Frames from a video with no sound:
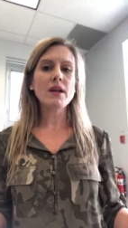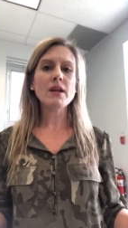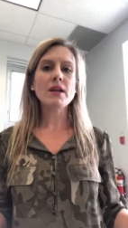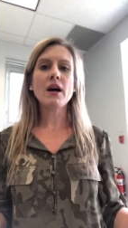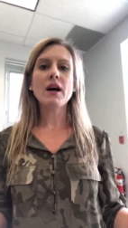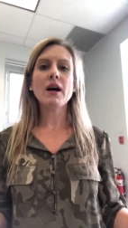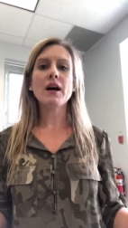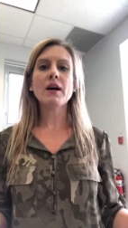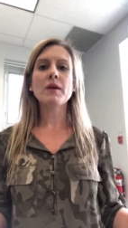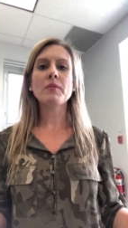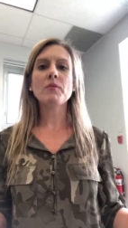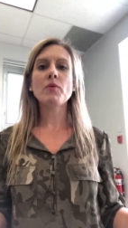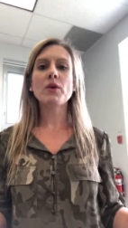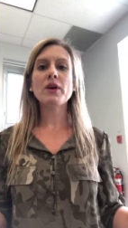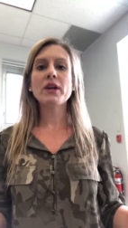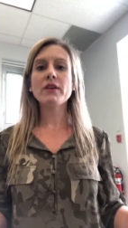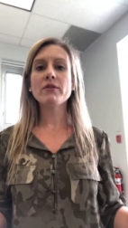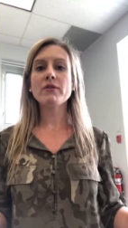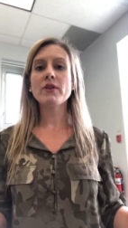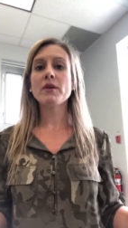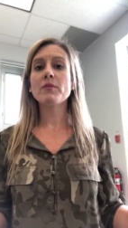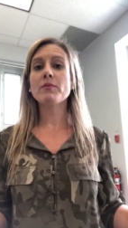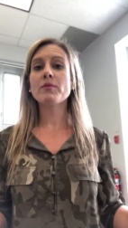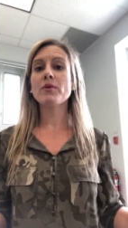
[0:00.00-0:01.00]
One
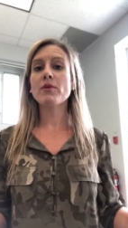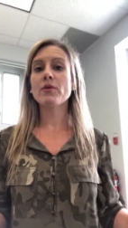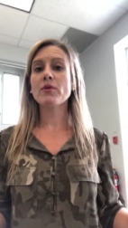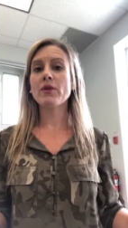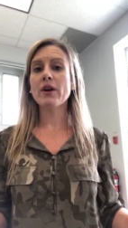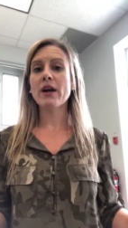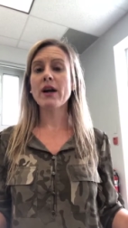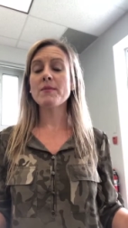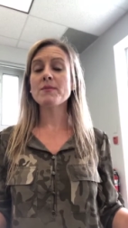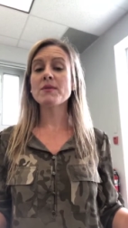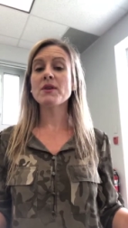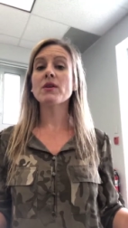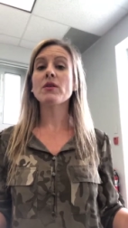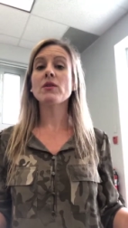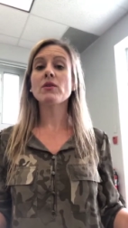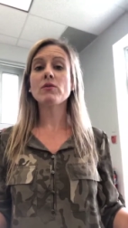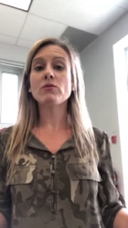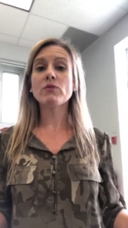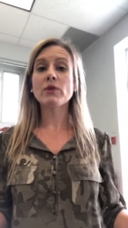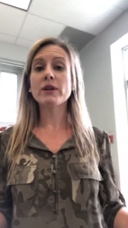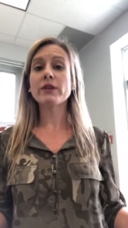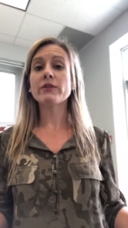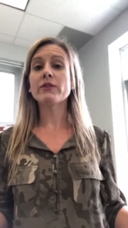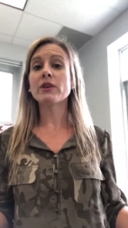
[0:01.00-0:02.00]
of our programs,
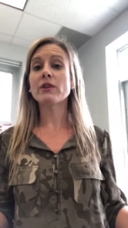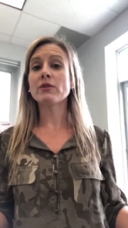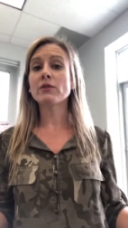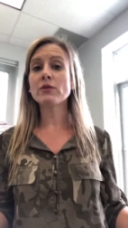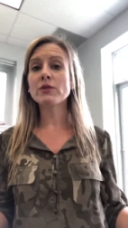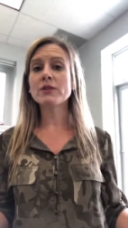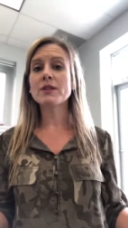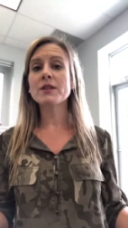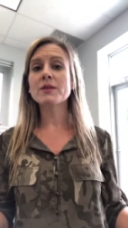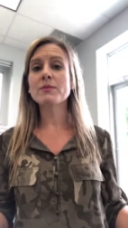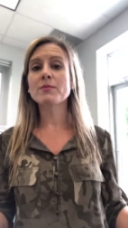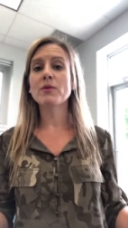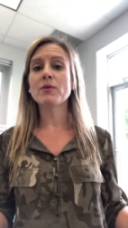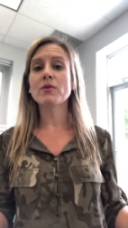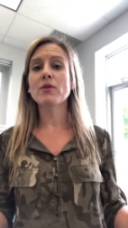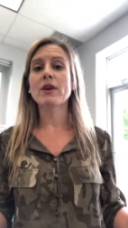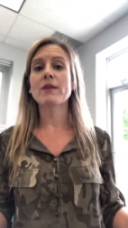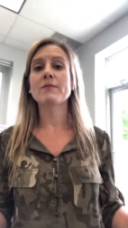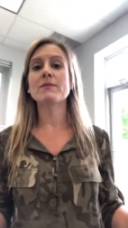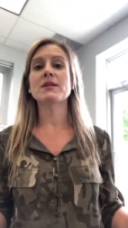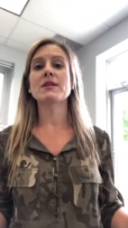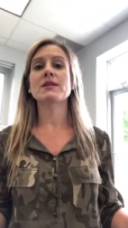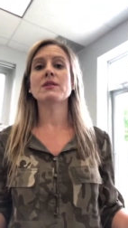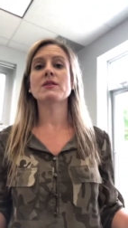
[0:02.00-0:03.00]
one of our oldest
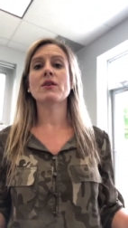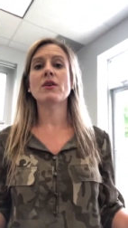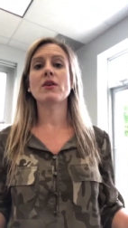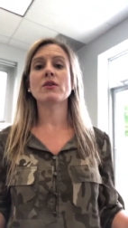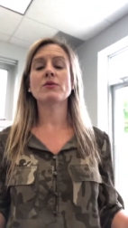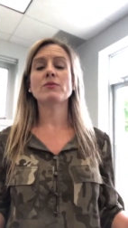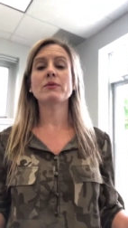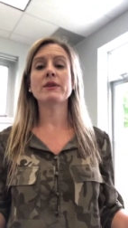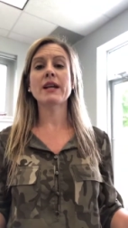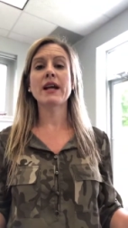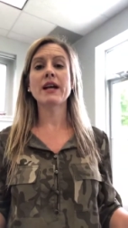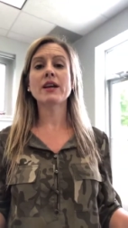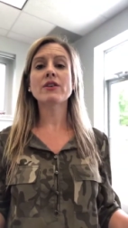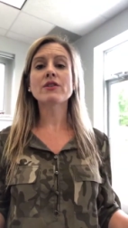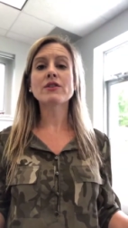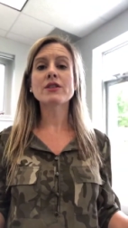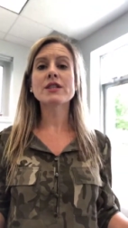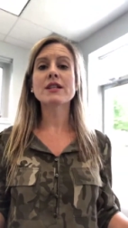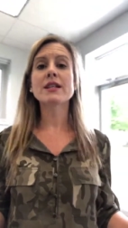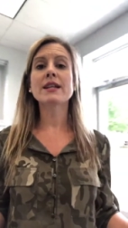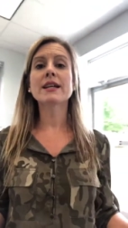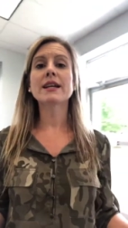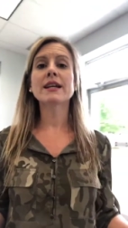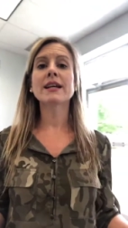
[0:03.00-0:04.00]
programs, is called
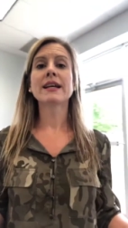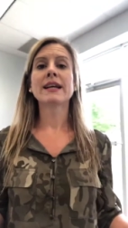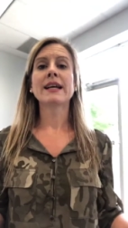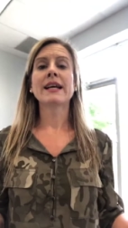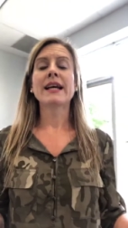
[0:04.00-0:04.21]
Reenergy,